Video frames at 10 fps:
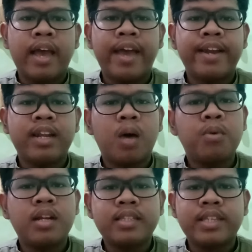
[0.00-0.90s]
an
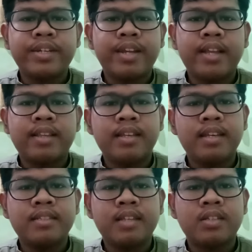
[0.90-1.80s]
ability that
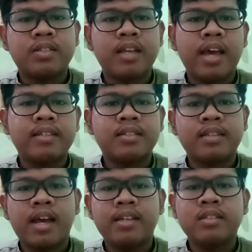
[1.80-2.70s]
is aside
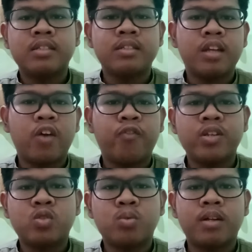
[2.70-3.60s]
since the
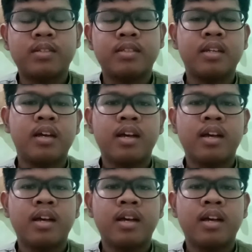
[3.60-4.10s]
first humans?